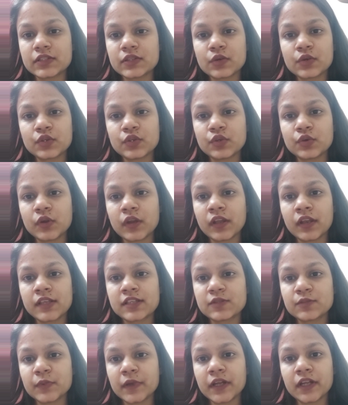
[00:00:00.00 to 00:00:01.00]
So you can
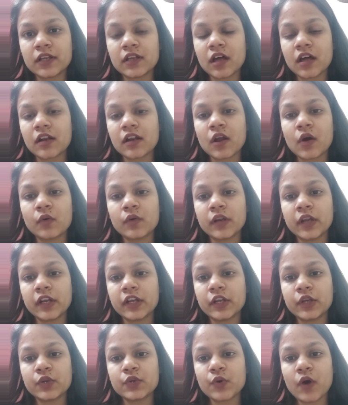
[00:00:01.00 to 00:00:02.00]
expect around
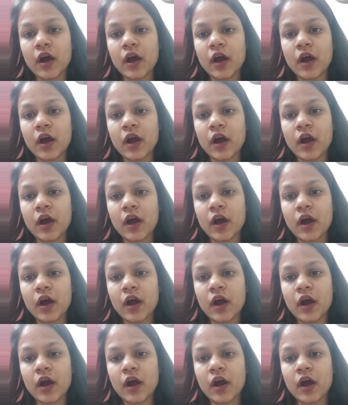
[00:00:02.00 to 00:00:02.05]
80 to